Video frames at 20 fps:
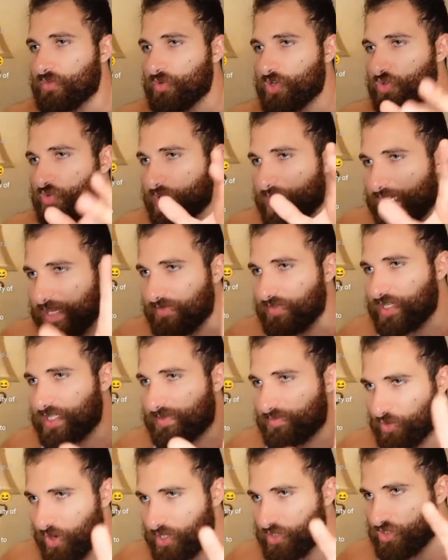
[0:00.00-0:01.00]
which we give
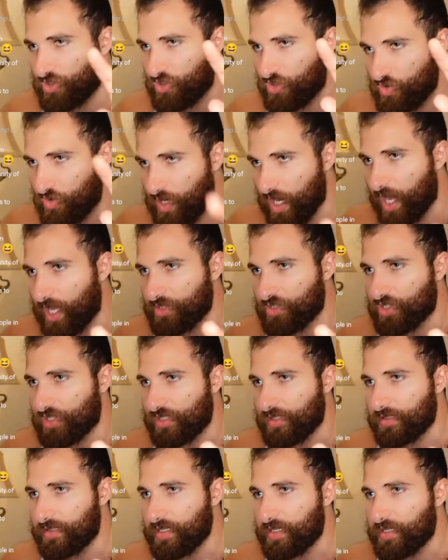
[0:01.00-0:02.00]
expression to
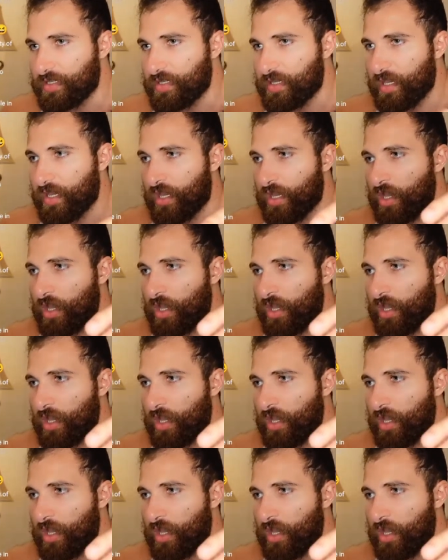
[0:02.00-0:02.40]
consciously,